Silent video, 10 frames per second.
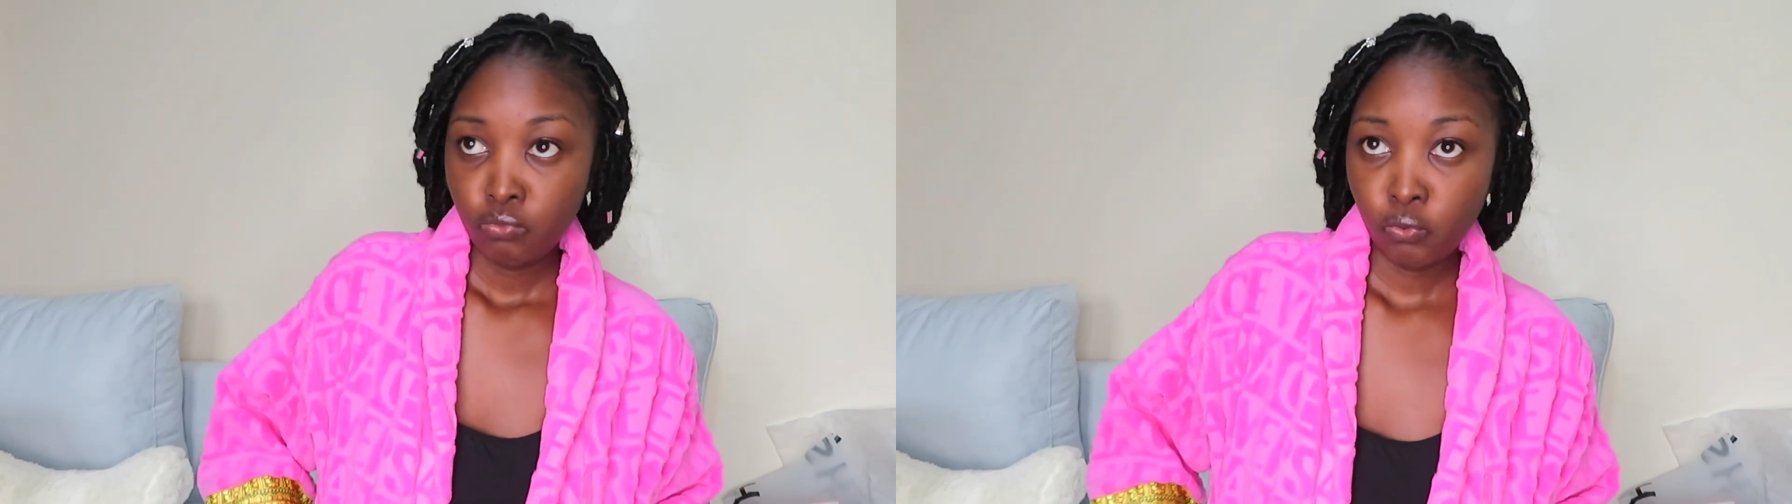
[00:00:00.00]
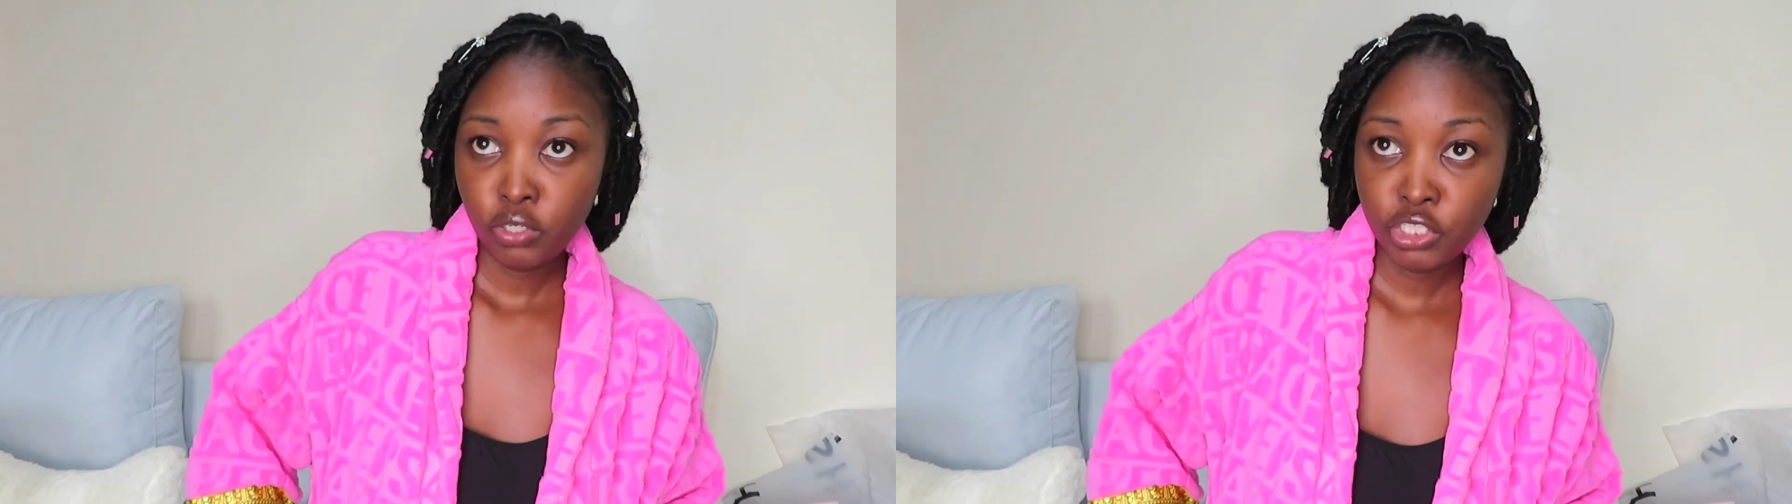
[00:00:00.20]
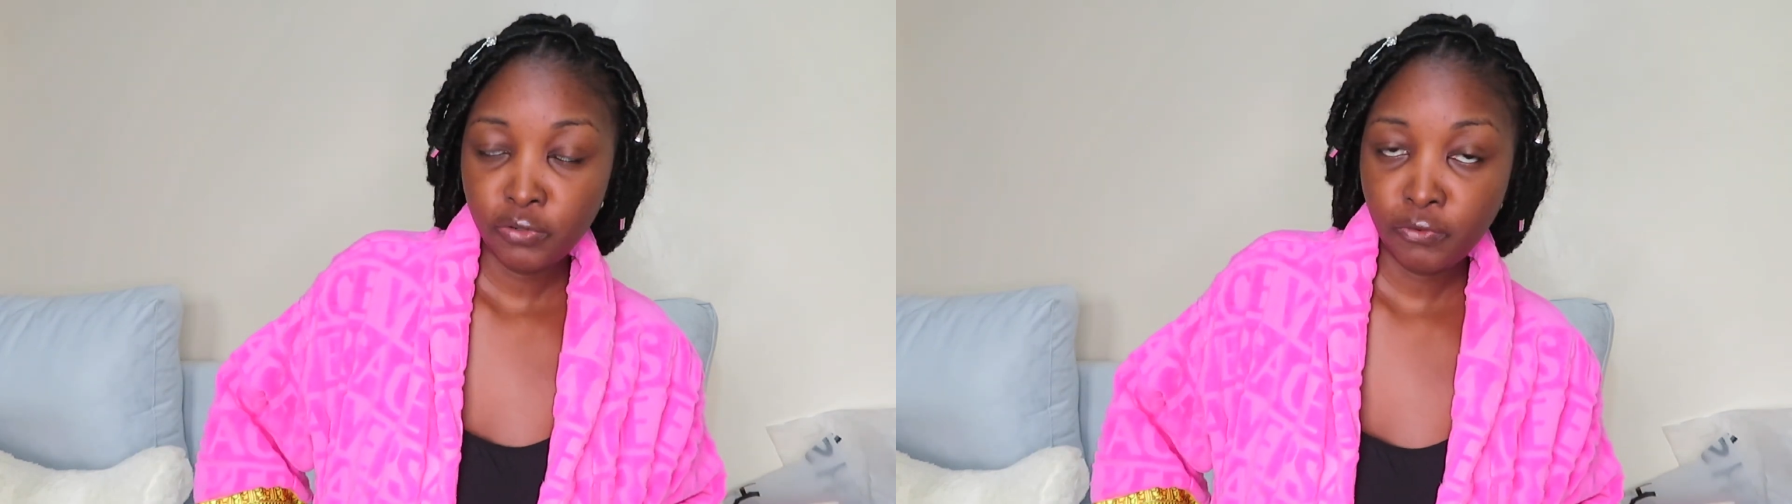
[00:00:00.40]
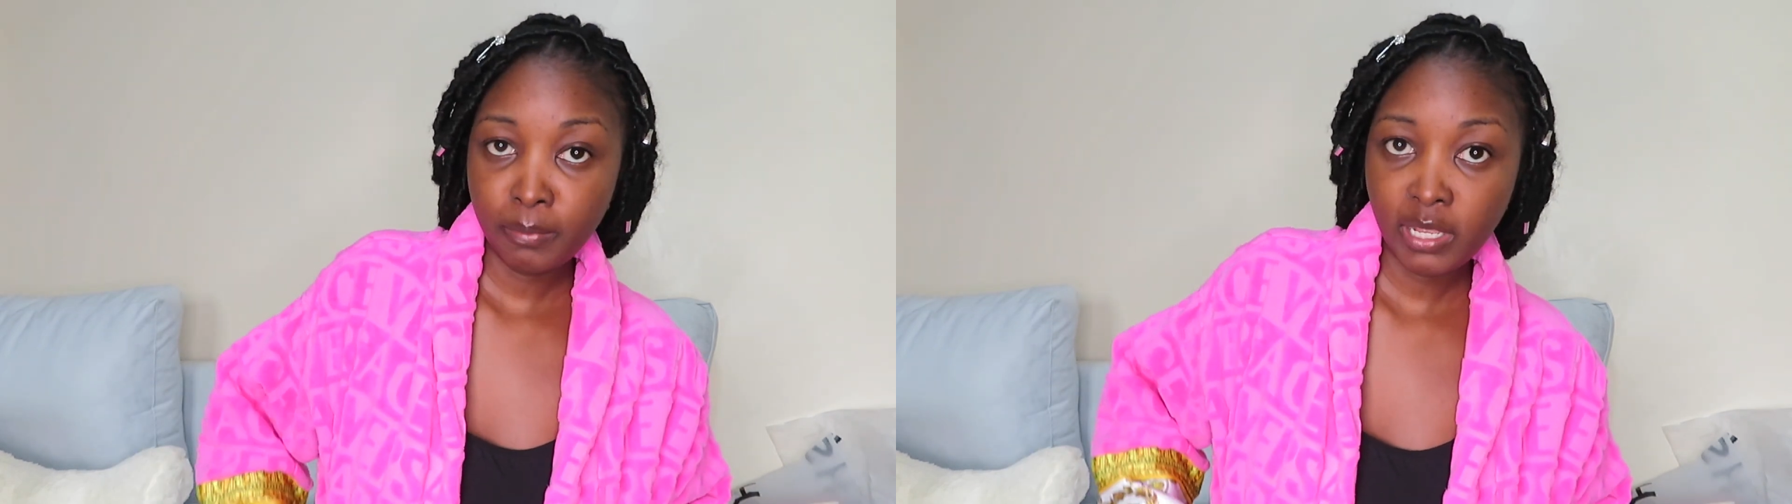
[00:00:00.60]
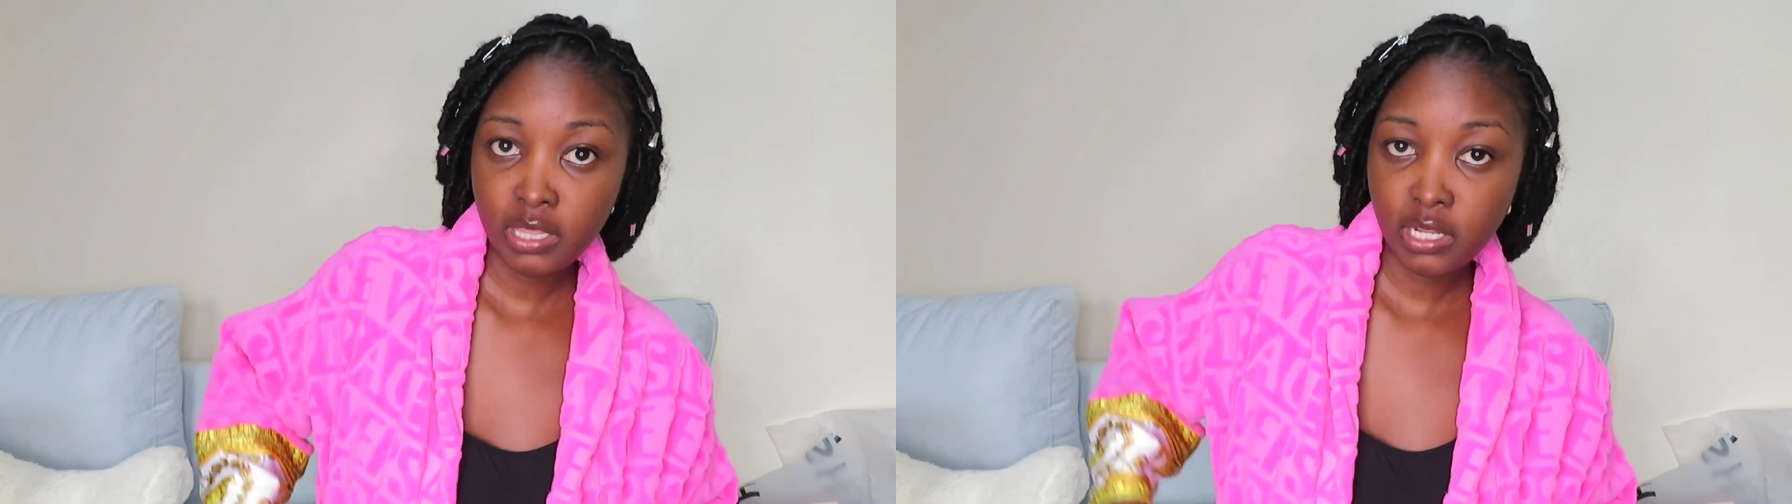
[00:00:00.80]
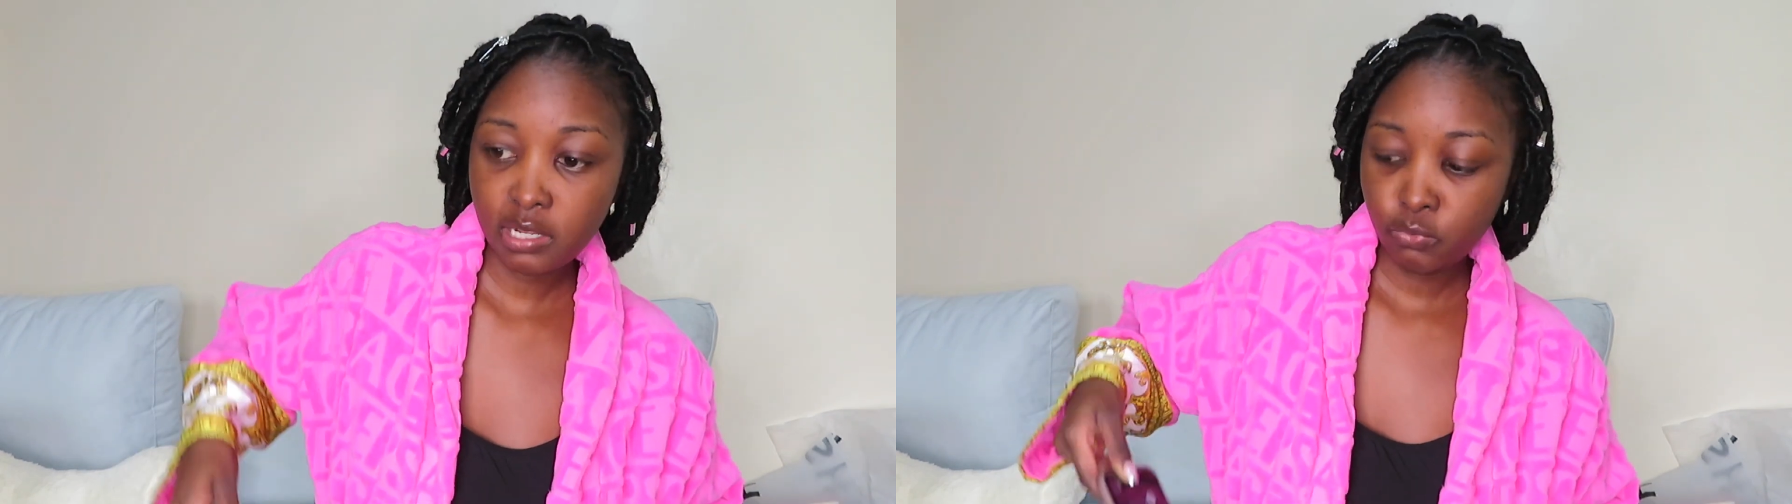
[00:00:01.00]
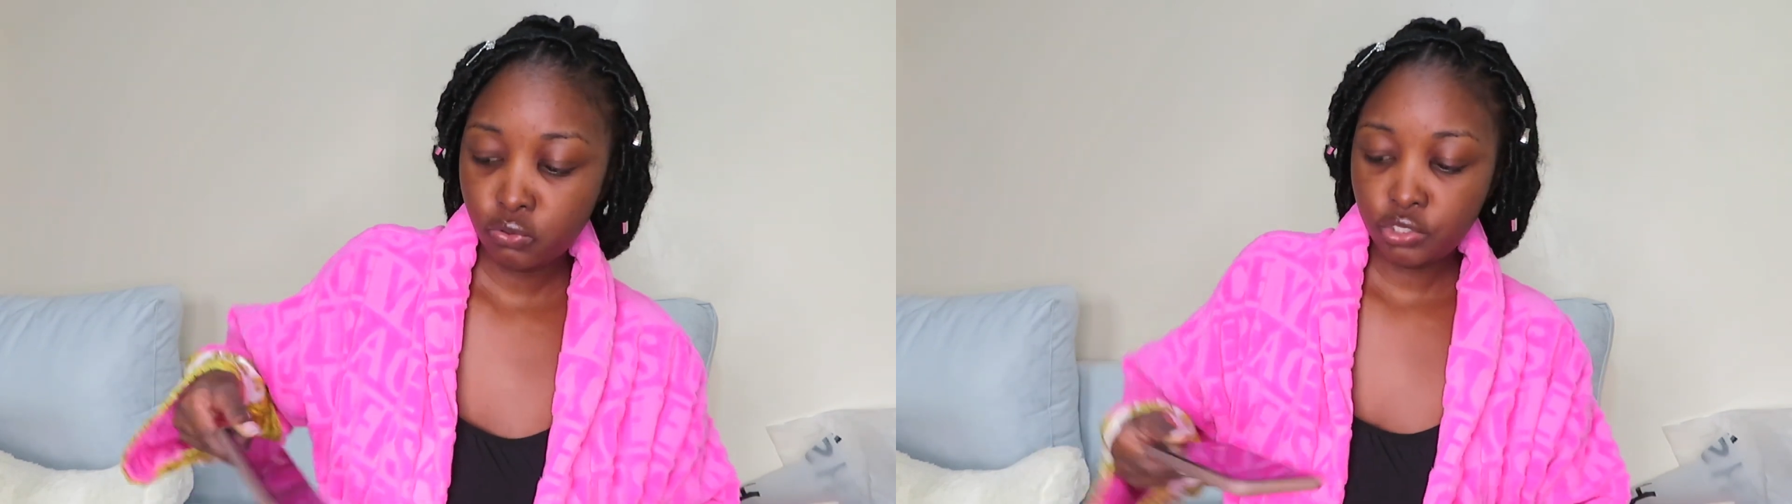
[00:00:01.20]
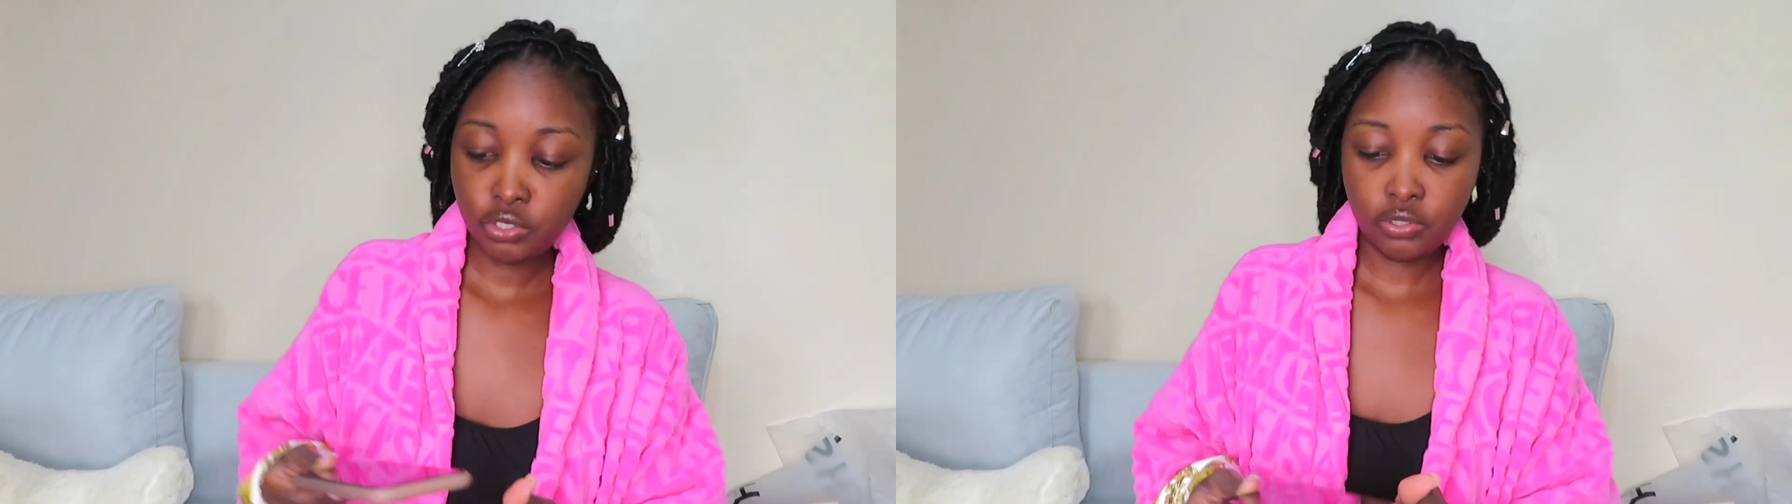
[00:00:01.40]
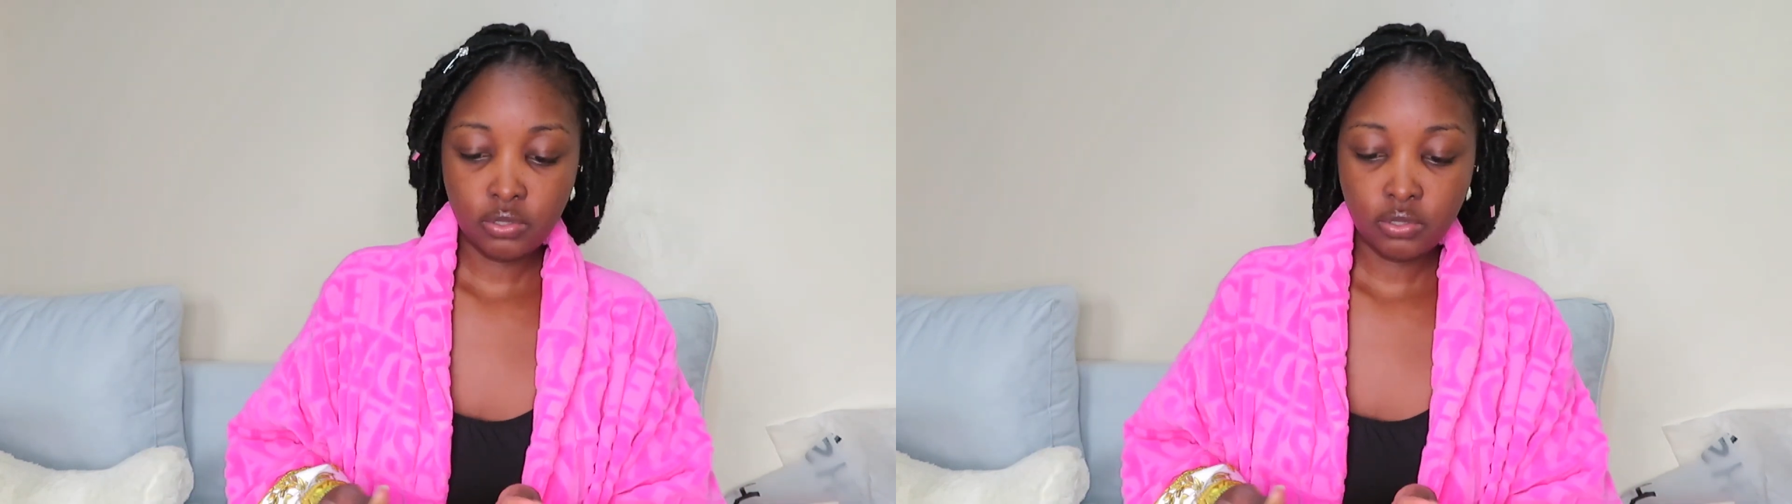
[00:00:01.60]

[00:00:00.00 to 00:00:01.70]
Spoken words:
watch out for my other Kamukunji